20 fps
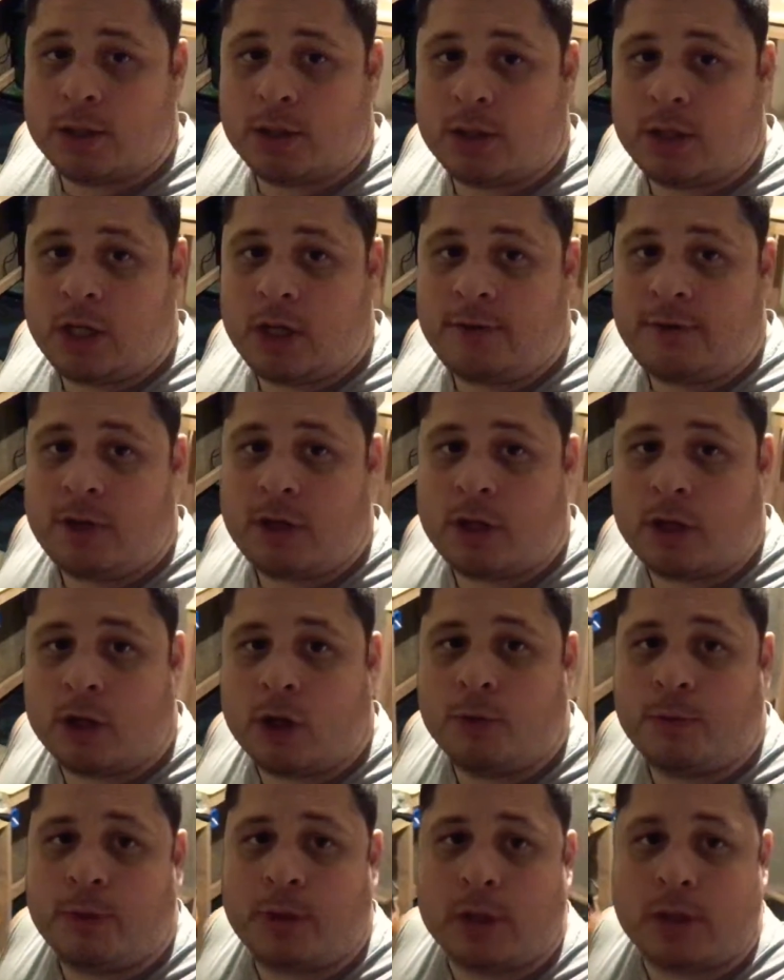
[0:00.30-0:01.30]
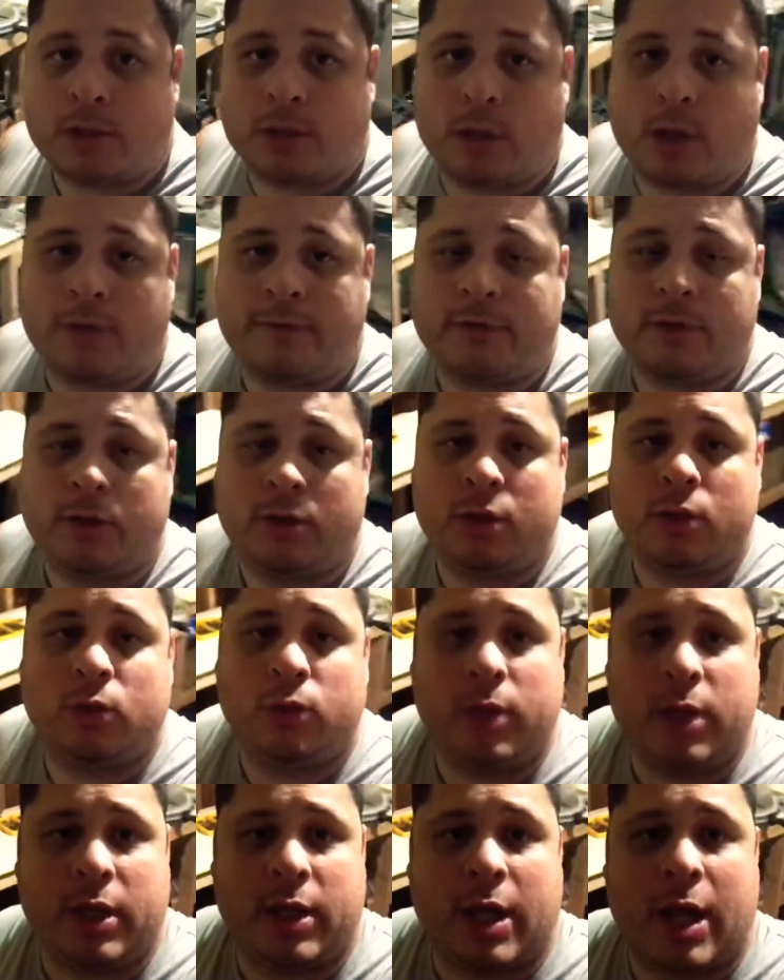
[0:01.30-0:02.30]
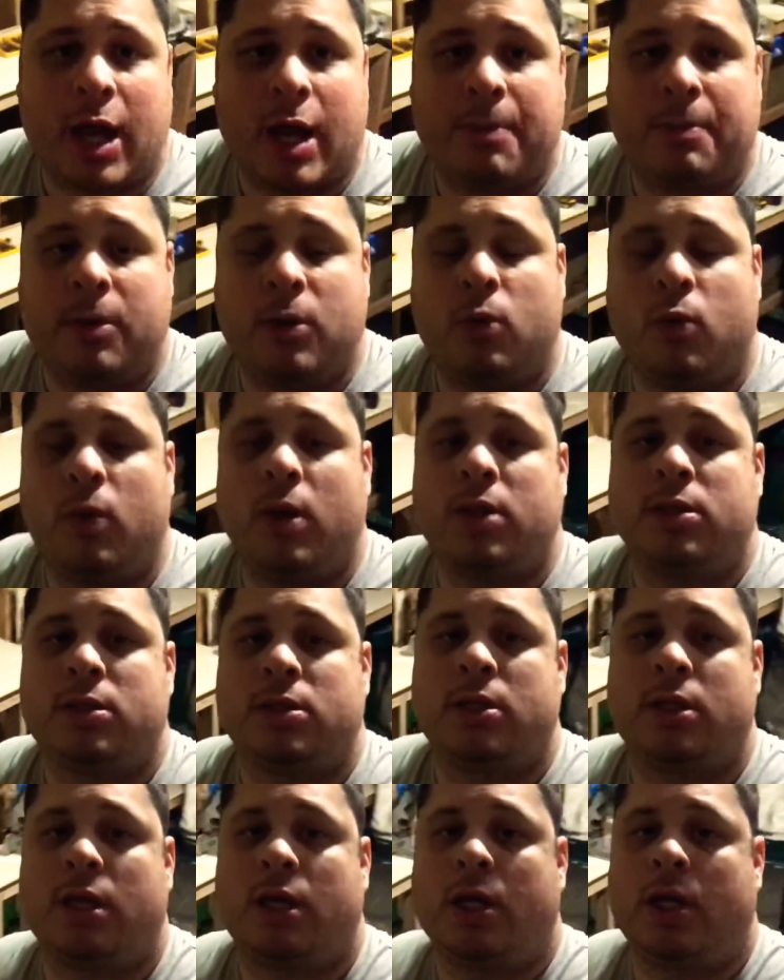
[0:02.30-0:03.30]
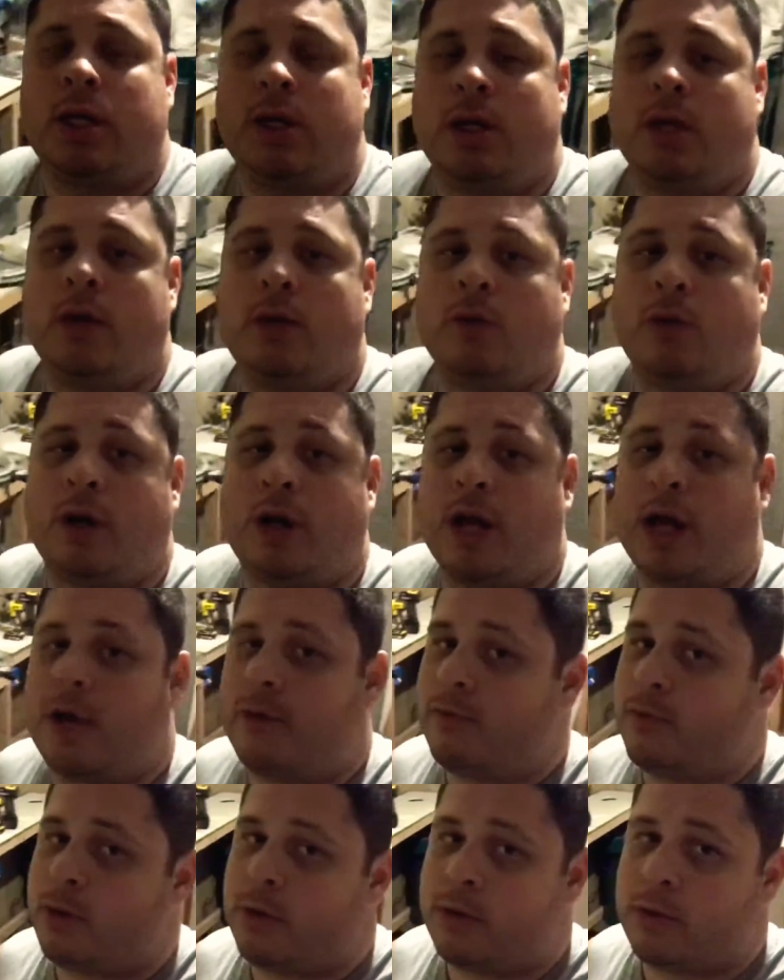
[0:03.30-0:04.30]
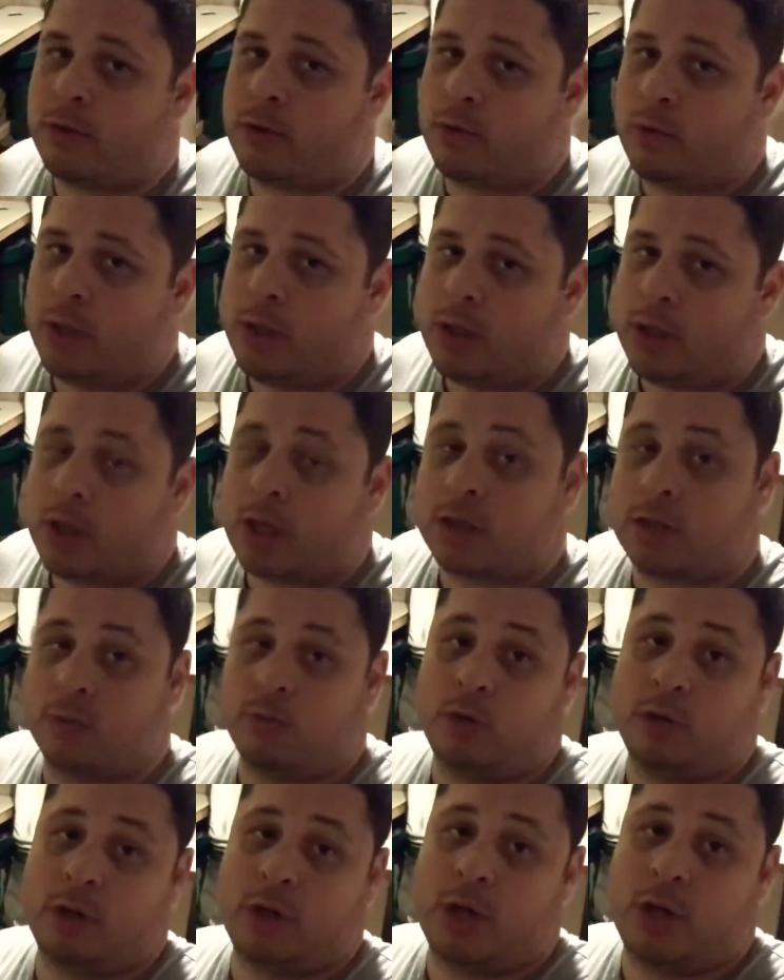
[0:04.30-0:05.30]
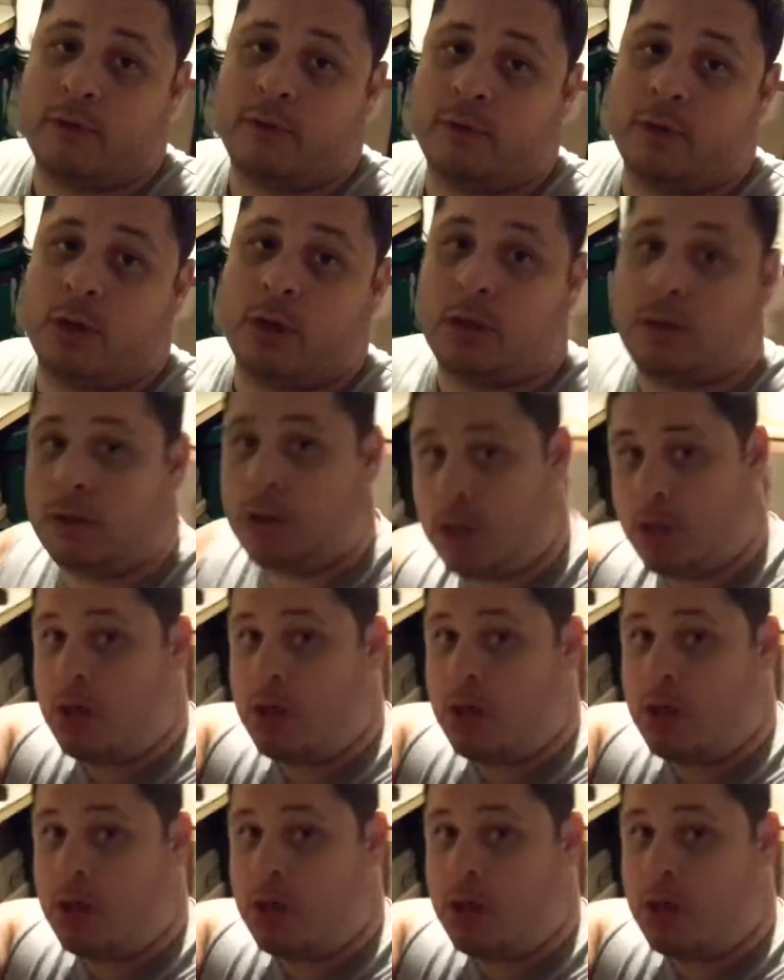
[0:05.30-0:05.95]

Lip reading: Good evening. Hope you guys are all having a good week. Happy Wednesday. We're halfway through the week. Actually, more than halfway.